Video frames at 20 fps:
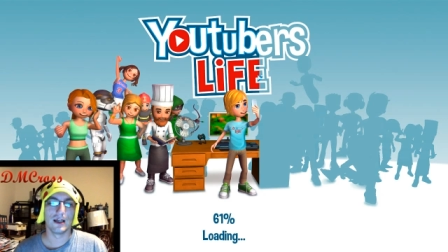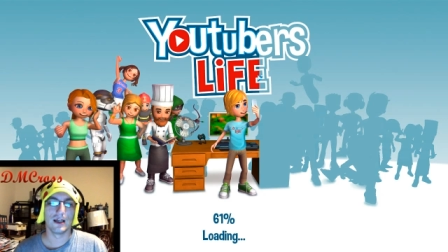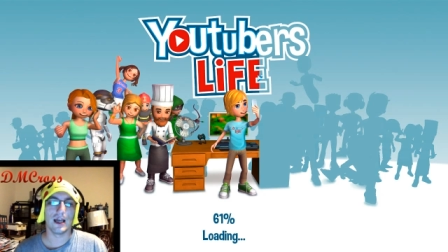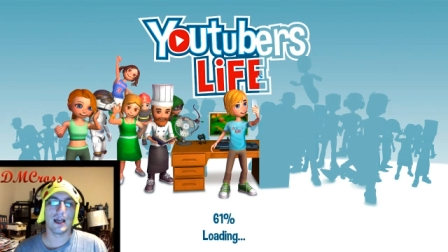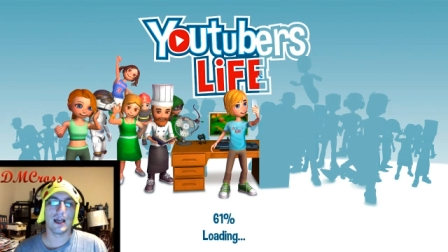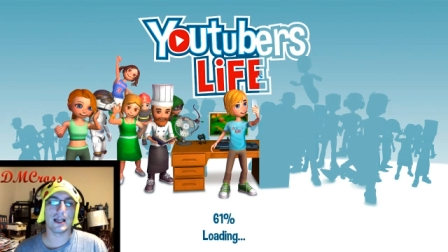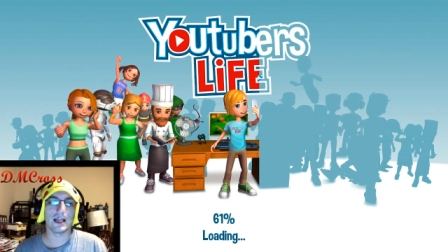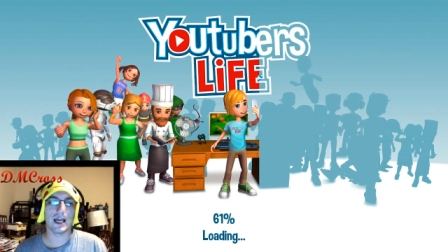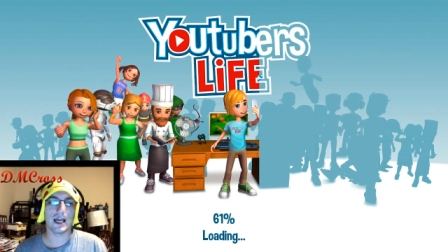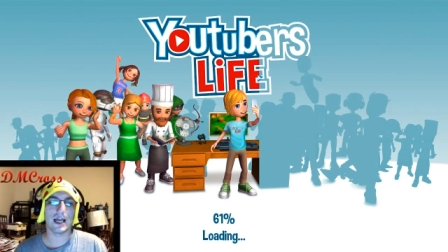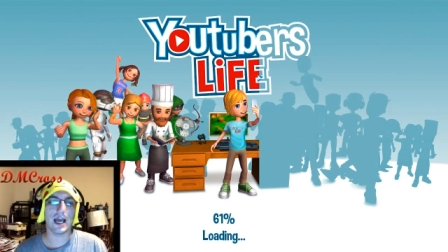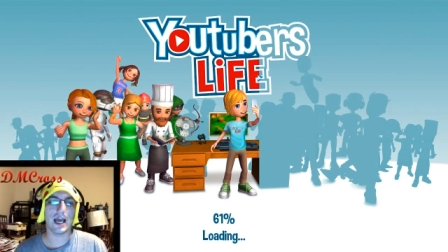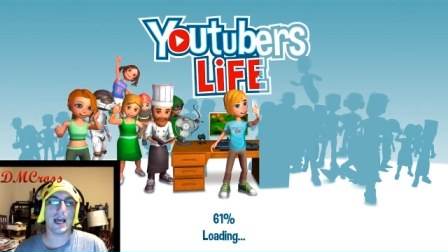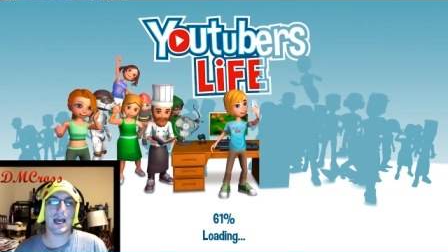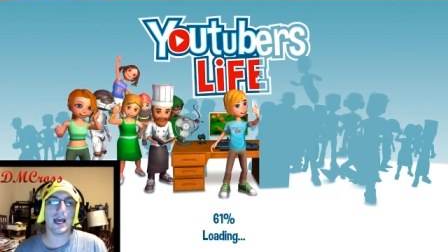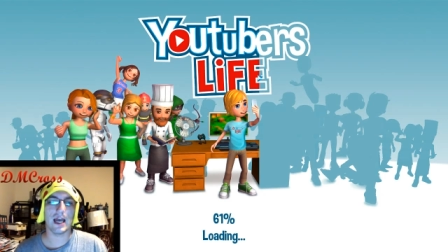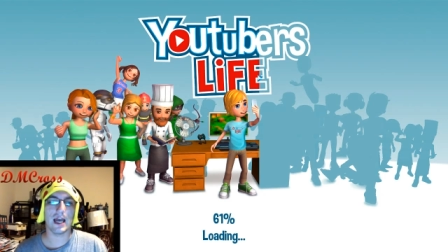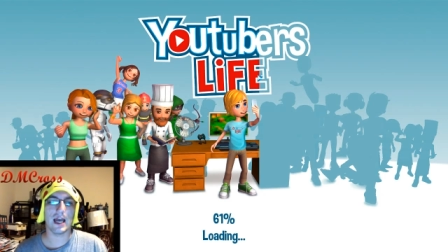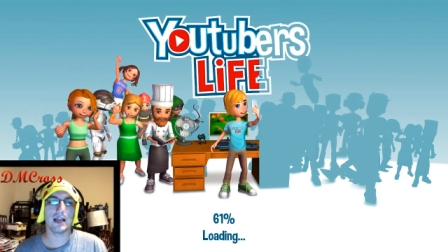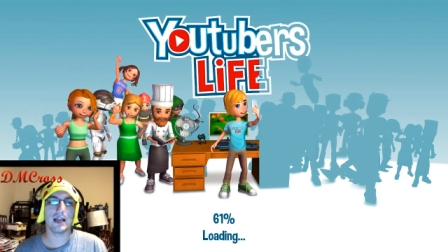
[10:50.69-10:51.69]
and I
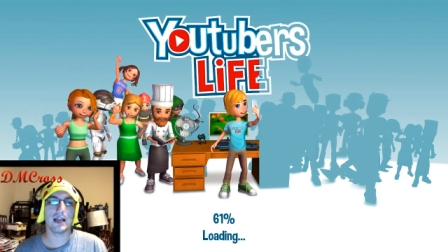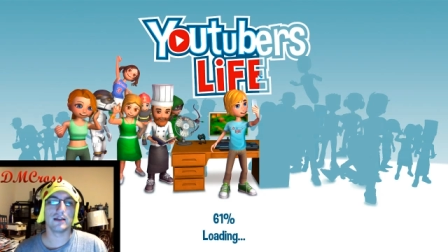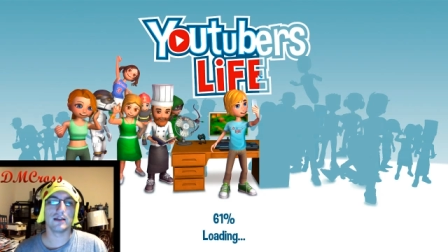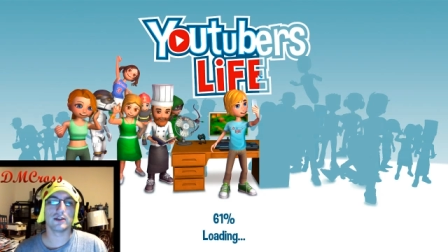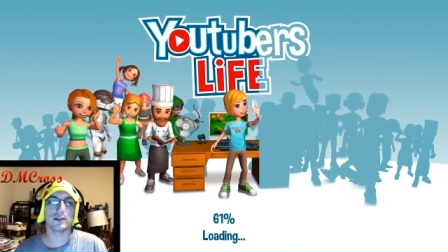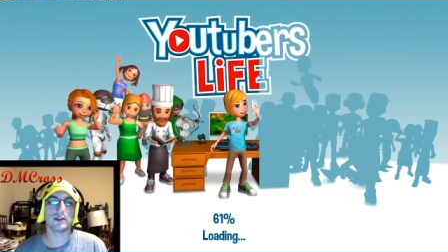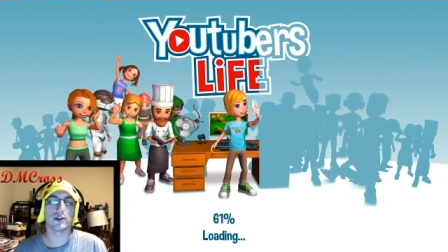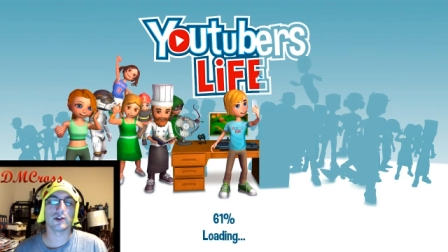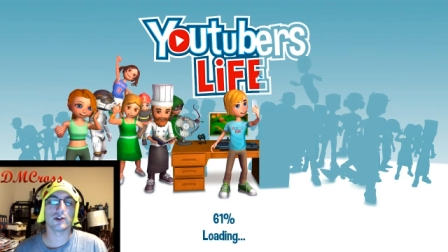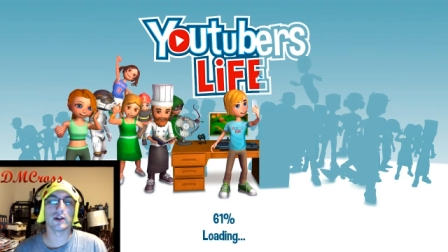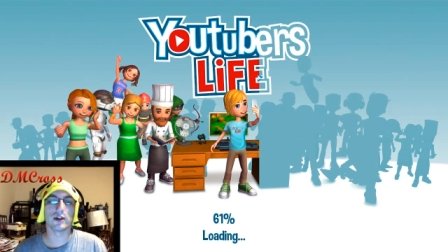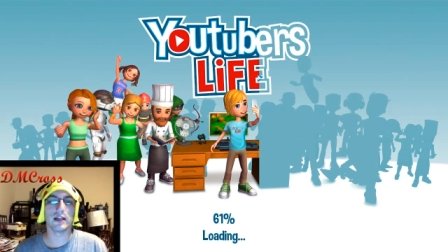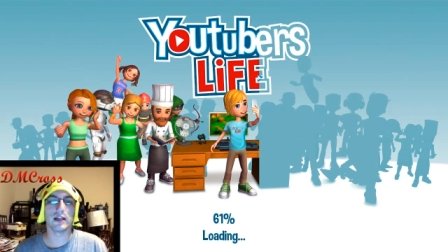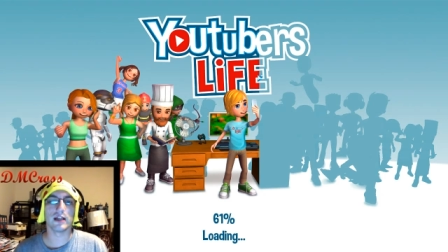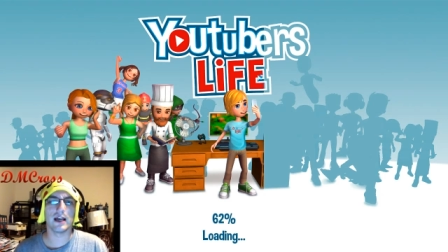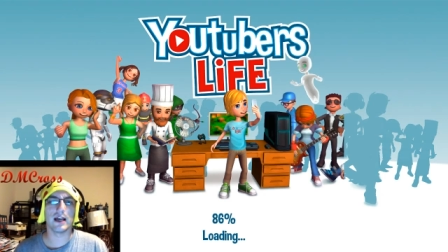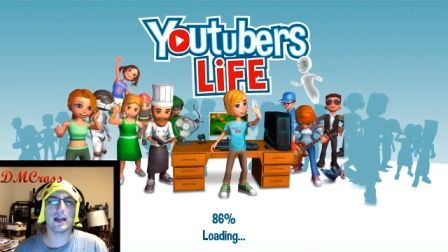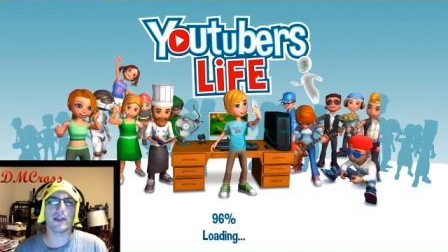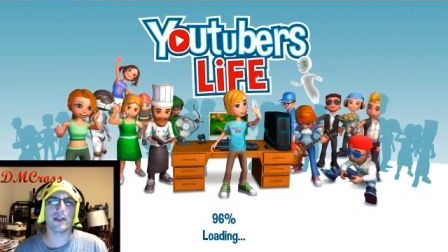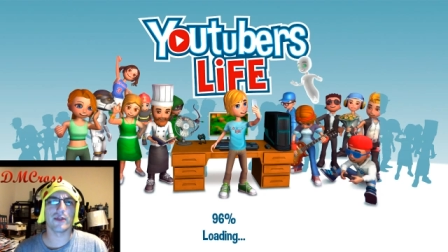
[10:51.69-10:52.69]
had started
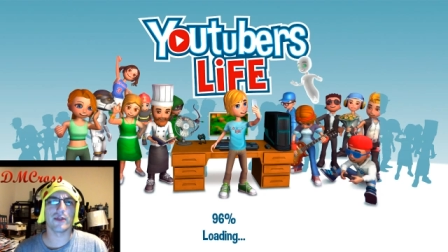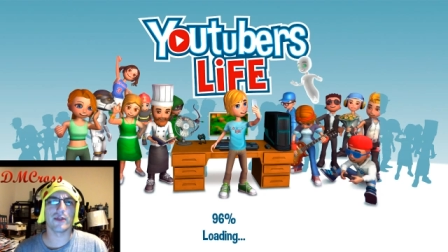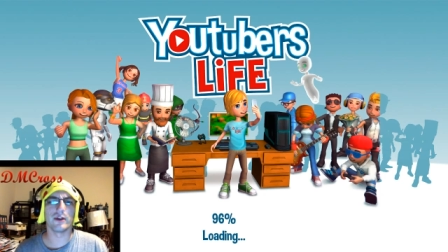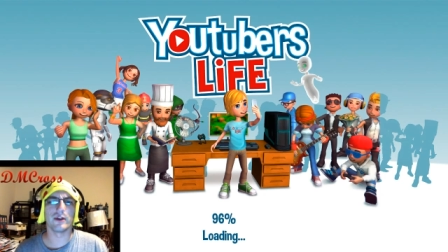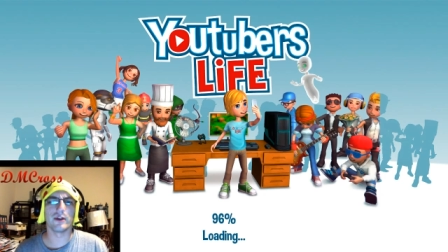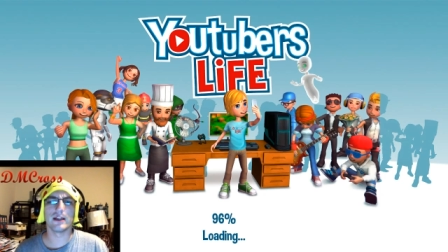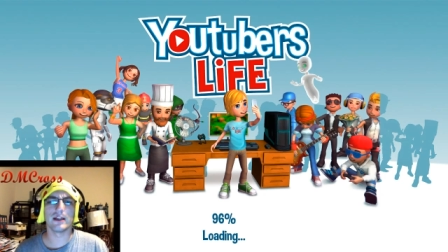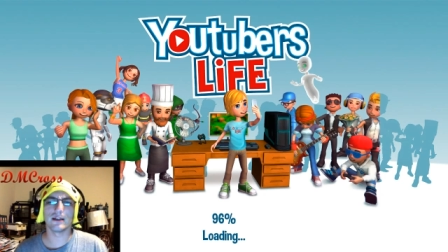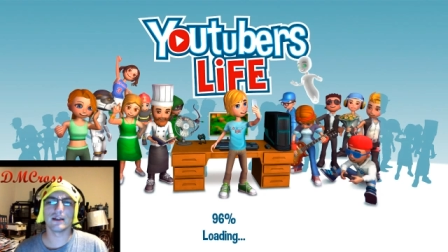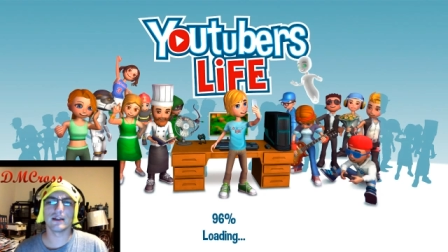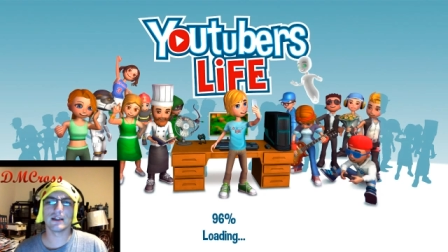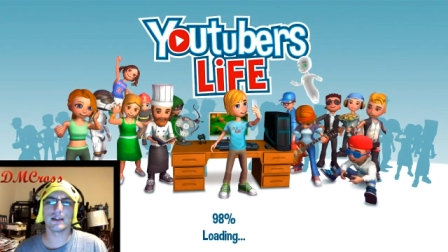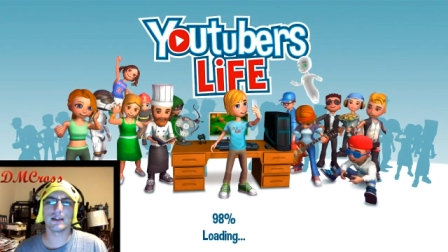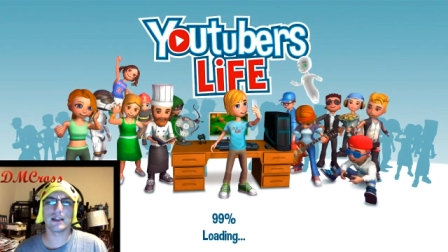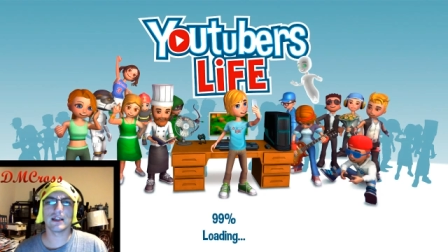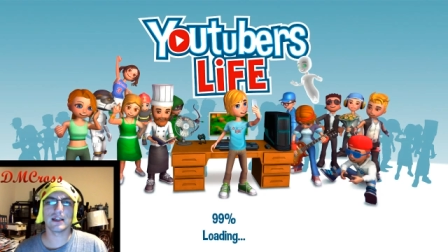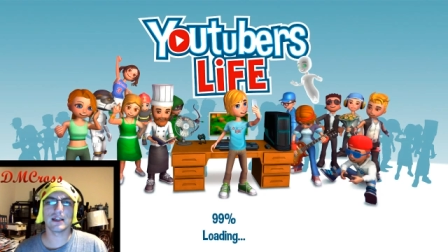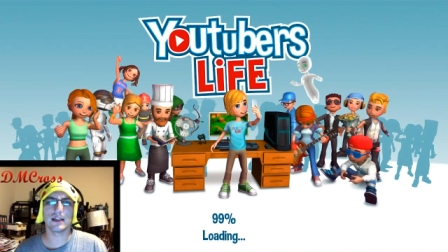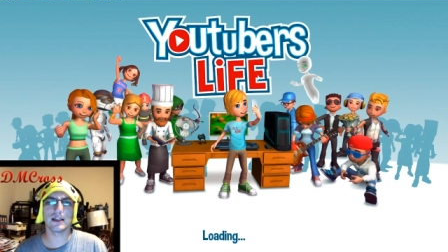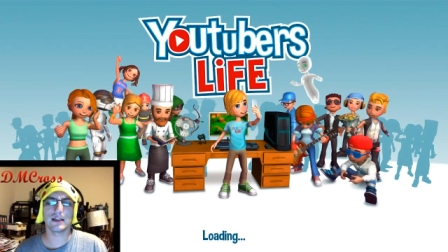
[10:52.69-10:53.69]
at 30,000 I
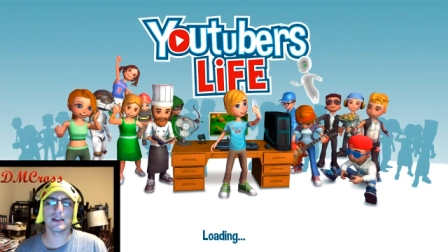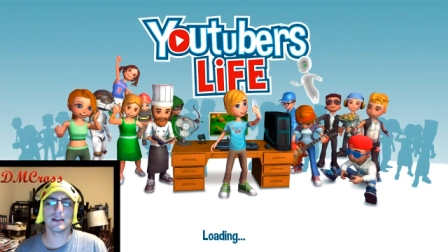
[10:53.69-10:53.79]
think